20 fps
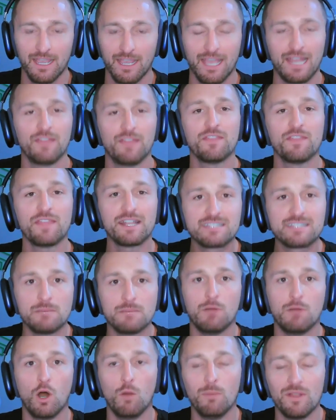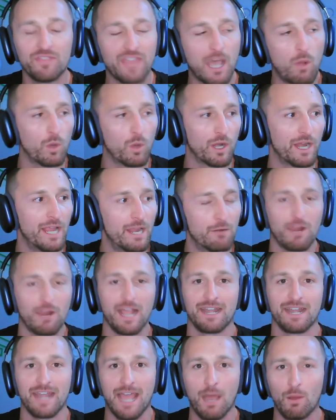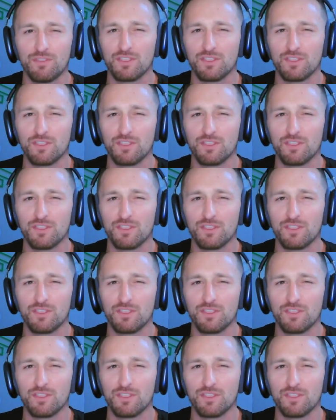And I think that's the moment that we're in right now.